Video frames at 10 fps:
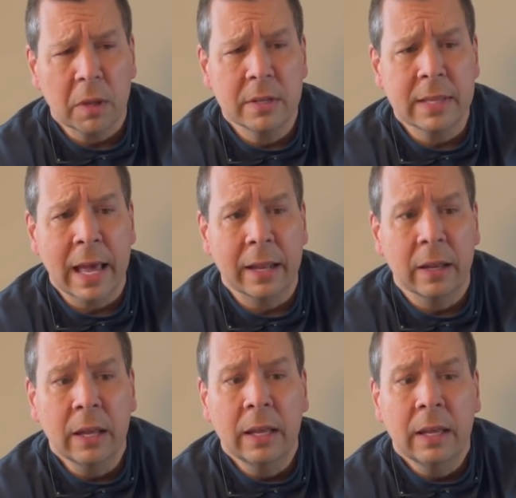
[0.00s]
is
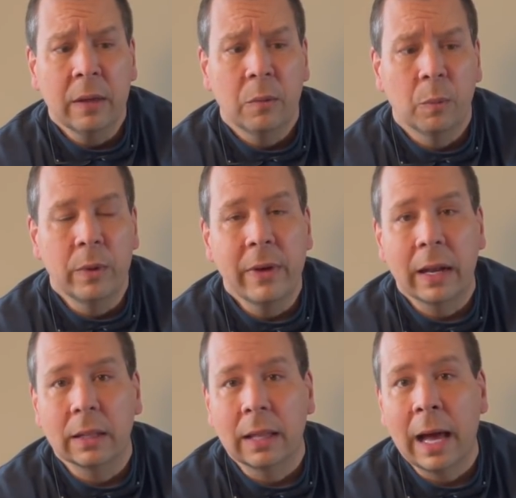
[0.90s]
that we've
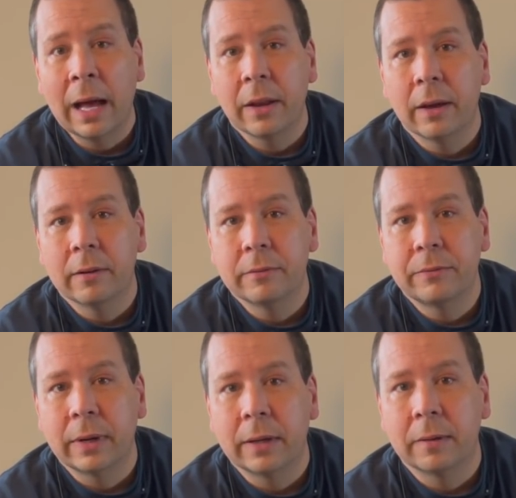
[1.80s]
had a lot of